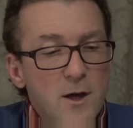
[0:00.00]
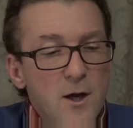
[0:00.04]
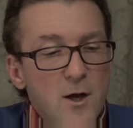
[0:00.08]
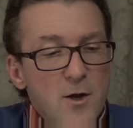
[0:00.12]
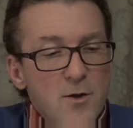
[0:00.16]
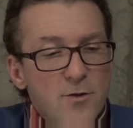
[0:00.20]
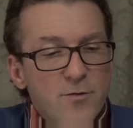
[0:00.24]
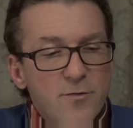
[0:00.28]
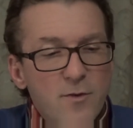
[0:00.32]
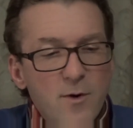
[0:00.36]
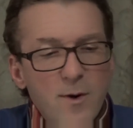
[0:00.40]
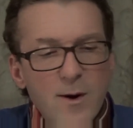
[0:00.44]

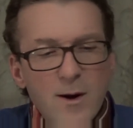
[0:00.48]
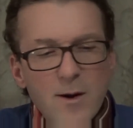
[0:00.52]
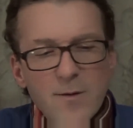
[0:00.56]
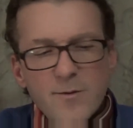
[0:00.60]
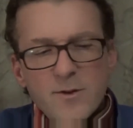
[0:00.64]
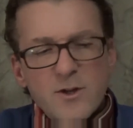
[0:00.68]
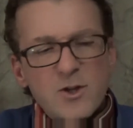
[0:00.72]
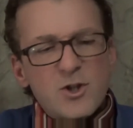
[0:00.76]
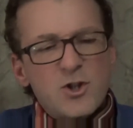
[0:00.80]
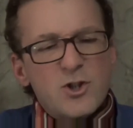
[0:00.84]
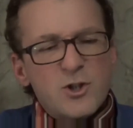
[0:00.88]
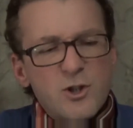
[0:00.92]
Throughout
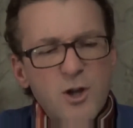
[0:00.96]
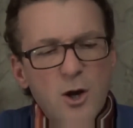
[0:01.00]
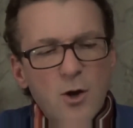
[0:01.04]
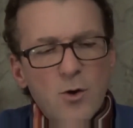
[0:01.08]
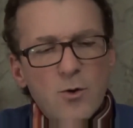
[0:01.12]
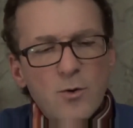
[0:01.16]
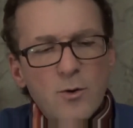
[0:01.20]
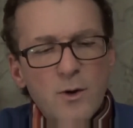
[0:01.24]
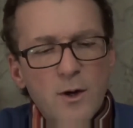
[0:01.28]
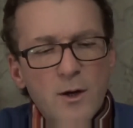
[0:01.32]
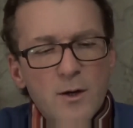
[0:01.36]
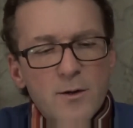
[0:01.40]
this show,
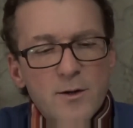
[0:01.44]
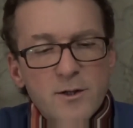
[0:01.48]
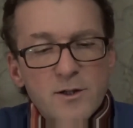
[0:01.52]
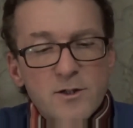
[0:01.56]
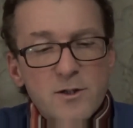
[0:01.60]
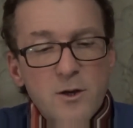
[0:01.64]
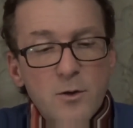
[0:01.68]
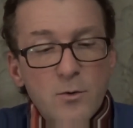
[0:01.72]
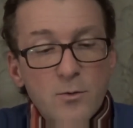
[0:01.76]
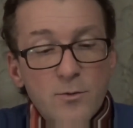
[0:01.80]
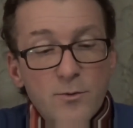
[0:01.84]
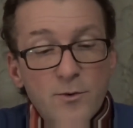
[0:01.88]
the
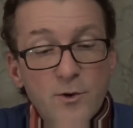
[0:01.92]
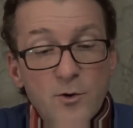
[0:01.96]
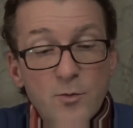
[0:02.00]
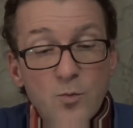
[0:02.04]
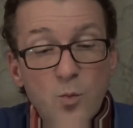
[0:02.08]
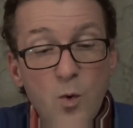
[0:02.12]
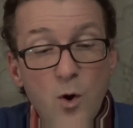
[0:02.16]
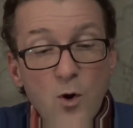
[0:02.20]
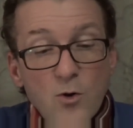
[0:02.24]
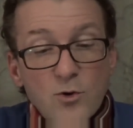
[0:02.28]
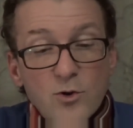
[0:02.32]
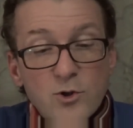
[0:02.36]
Sultan had
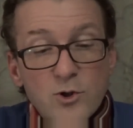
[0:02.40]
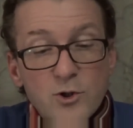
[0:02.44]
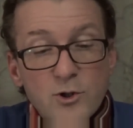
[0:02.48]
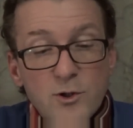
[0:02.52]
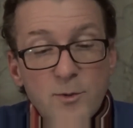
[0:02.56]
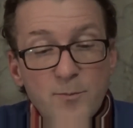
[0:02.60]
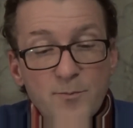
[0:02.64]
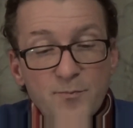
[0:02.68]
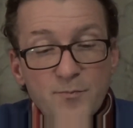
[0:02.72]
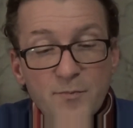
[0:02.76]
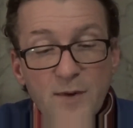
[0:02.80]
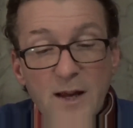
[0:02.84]
watched,
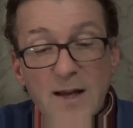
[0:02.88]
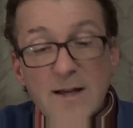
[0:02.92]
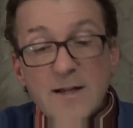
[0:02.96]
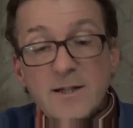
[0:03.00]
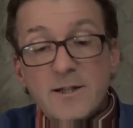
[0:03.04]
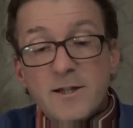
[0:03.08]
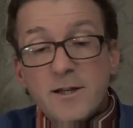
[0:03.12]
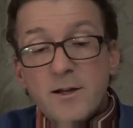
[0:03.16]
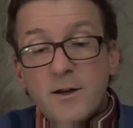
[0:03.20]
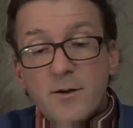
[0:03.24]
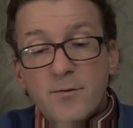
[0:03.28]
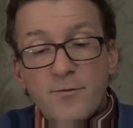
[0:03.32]

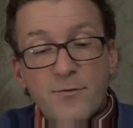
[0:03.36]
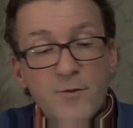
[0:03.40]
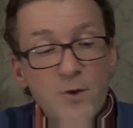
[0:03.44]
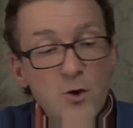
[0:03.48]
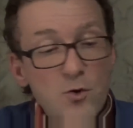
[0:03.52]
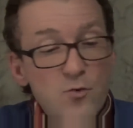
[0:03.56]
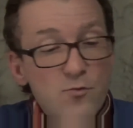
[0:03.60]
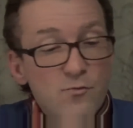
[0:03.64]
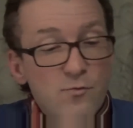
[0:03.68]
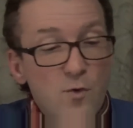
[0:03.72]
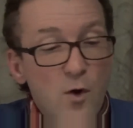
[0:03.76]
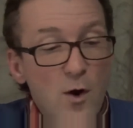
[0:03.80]
eating a
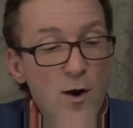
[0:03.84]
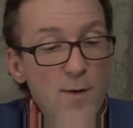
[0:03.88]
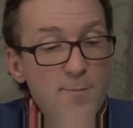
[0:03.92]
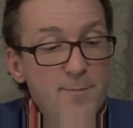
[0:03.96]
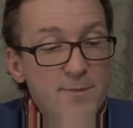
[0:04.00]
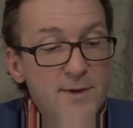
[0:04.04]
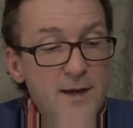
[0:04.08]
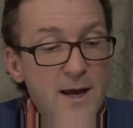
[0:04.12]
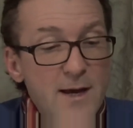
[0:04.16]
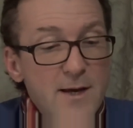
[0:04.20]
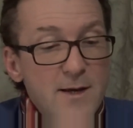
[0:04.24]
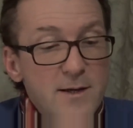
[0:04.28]
few
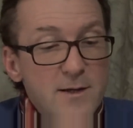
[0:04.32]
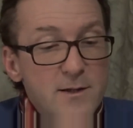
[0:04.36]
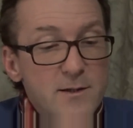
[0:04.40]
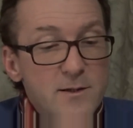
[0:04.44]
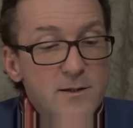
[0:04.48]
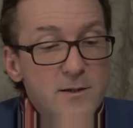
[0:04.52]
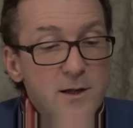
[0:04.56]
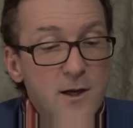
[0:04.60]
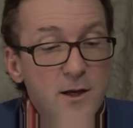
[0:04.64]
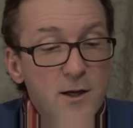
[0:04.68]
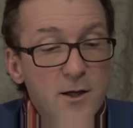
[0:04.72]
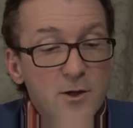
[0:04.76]
ripe
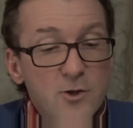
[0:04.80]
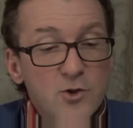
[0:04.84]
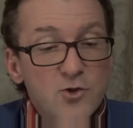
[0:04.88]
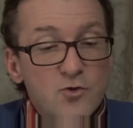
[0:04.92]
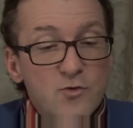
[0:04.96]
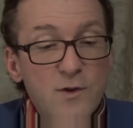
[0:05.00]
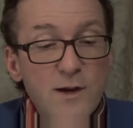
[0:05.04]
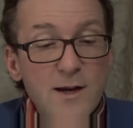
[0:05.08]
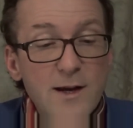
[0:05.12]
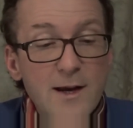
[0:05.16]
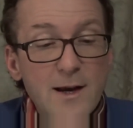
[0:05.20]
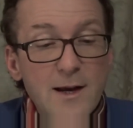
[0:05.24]
dates and
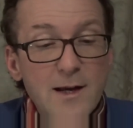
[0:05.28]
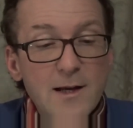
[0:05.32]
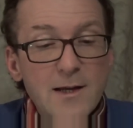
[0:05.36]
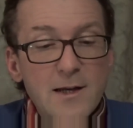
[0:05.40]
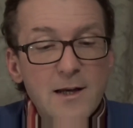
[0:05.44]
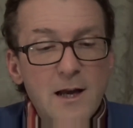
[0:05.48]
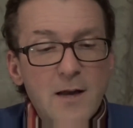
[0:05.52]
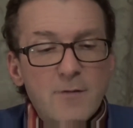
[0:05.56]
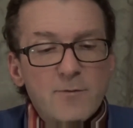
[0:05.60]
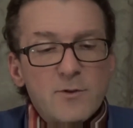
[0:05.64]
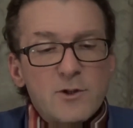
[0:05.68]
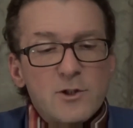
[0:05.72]
drinking
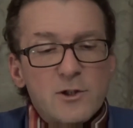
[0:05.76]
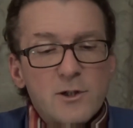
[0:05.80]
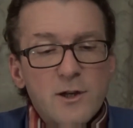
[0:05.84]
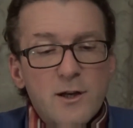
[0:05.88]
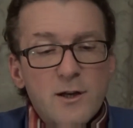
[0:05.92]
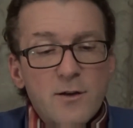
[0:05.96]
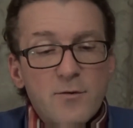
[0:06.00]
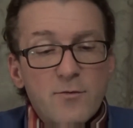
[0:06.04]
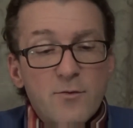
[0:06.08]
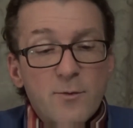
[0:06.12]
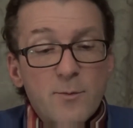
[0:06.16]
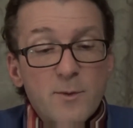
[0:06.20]

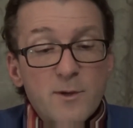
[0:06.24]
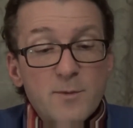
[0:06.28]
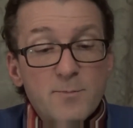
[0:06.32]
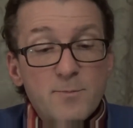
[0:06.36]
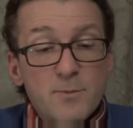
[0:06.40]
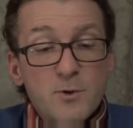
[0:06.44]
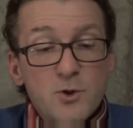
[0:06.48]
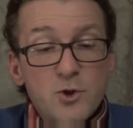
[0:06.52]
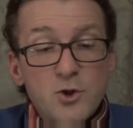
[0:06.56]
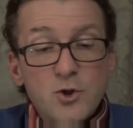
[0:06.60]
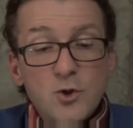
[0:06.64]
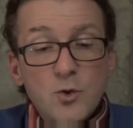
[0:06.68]
lavishly from his
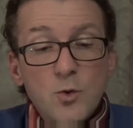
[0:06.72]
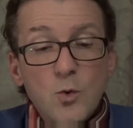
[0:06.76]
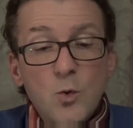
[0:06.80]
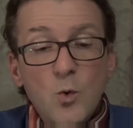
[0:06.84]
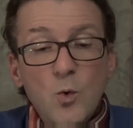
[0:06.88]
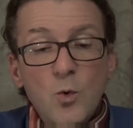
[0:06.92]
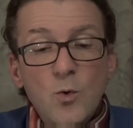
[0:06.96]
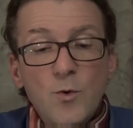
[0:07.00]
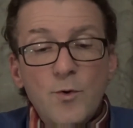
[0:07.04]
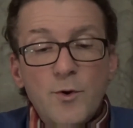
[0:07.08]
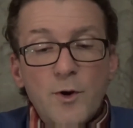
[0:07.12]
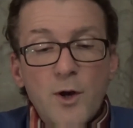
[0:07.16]

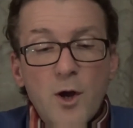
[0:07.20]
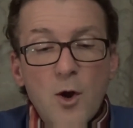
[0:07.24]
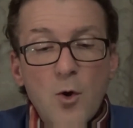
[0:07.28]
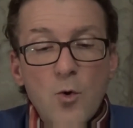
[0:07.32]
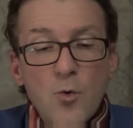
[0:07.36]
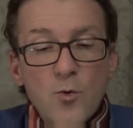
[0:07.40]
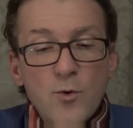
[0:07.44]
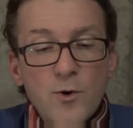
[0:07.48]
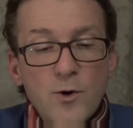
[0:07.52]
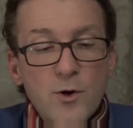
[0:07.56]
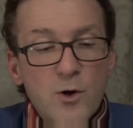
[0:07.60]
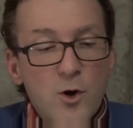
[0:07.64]
bejewelled
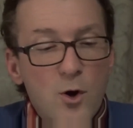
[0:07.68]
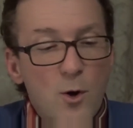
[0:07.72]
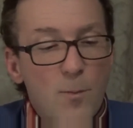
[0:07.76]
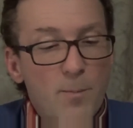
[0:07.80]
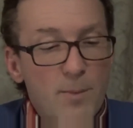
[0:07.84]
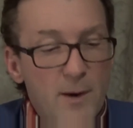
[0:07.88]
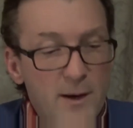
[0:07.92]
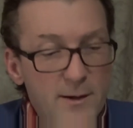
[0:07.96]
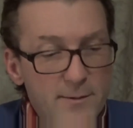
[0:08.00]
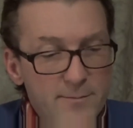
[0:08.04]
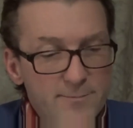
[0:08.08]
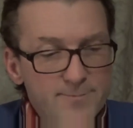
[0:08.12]
golden
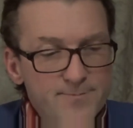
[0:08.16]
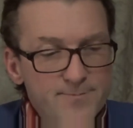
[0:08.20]
goblet.